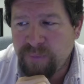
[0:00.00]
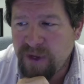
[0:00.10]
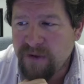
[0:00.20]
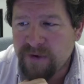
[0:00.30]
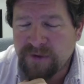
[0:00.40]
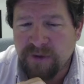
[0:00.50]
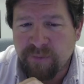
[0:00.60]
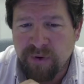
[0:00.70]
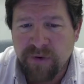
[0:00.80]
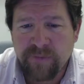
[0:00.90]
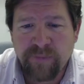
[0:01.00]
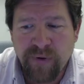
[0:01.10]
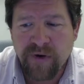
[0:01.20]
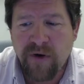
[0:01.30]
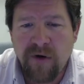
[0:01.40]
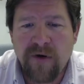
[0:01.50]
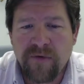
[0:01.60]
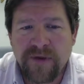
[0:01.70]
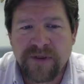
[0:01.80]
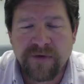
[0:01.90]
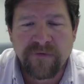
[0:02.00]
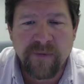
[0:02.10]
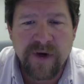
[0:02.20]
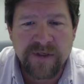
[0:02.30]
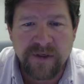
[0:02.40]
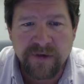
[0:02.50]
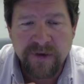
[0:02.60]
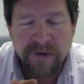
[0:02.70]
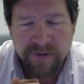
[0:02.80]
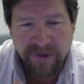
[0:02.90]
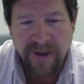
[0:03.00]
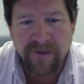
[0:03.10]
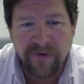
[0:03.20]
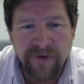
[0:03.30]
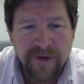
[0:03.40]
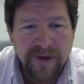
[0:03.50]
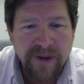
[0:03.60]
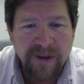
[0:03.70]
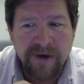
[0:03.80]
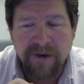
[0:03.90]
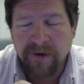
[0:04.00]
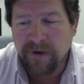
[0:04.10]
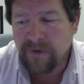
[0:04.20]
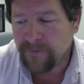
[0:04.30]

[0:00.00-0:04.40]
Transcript: be able to put all this information together in a